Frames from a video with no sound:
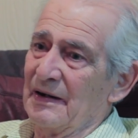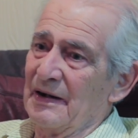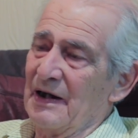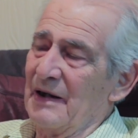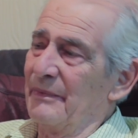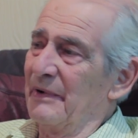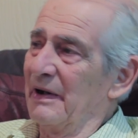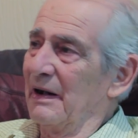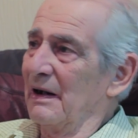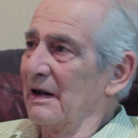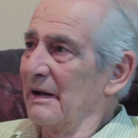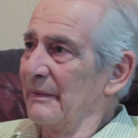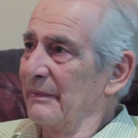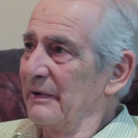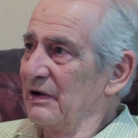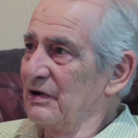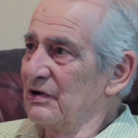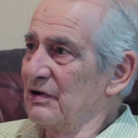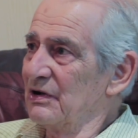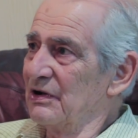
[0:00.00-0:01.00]

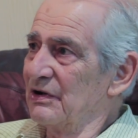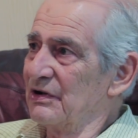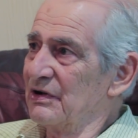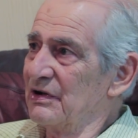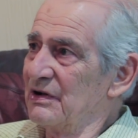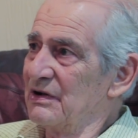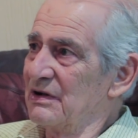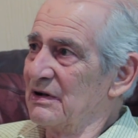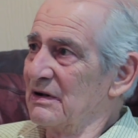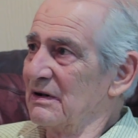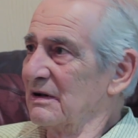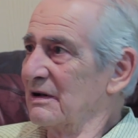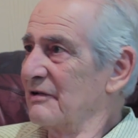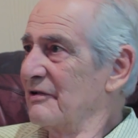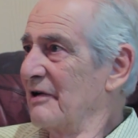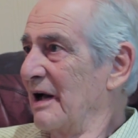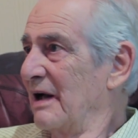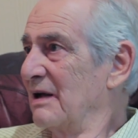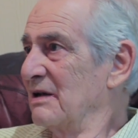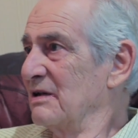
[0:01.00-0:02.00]
happy-clappy churches and the
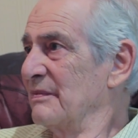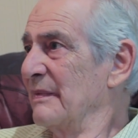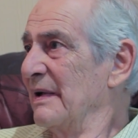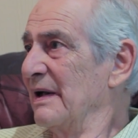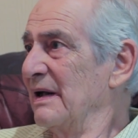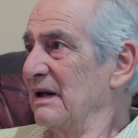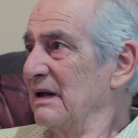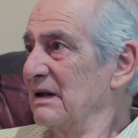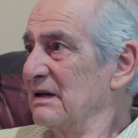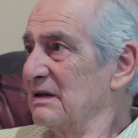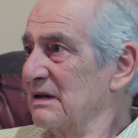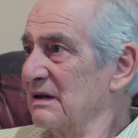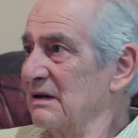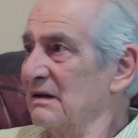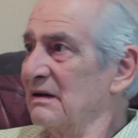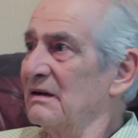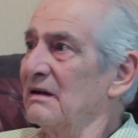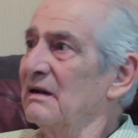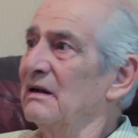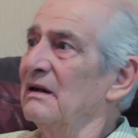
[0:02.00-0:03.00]
charismatics
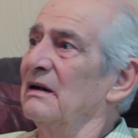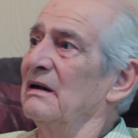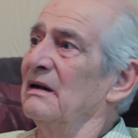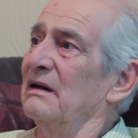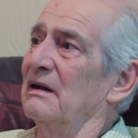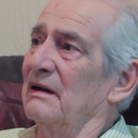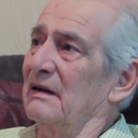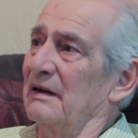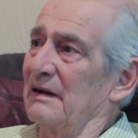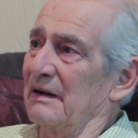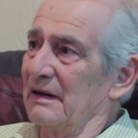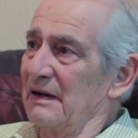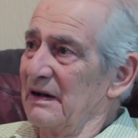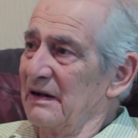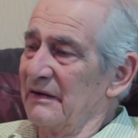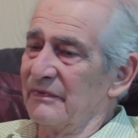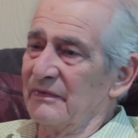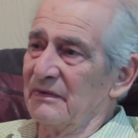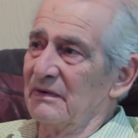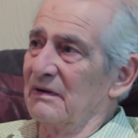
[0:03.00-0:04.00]
and
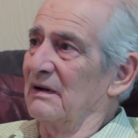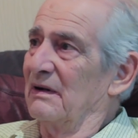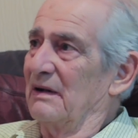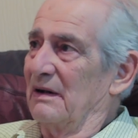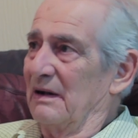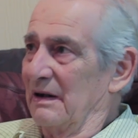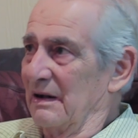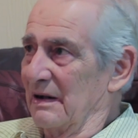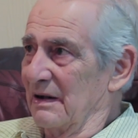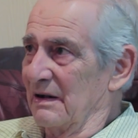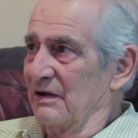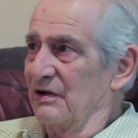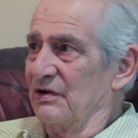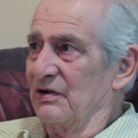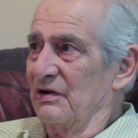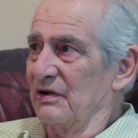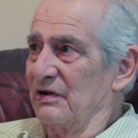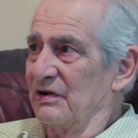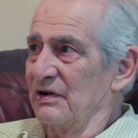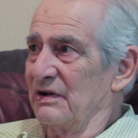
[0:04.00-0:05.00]
even the other
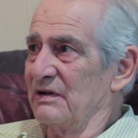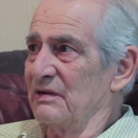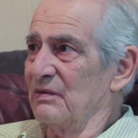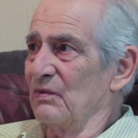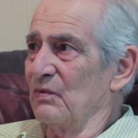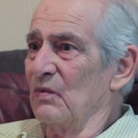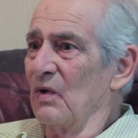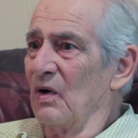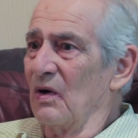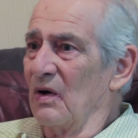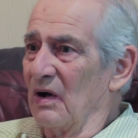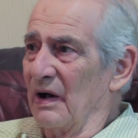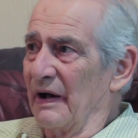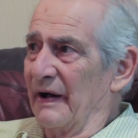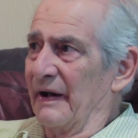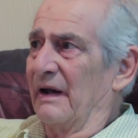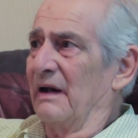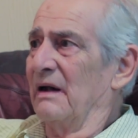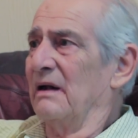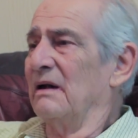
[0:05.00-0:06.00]
churches. Why?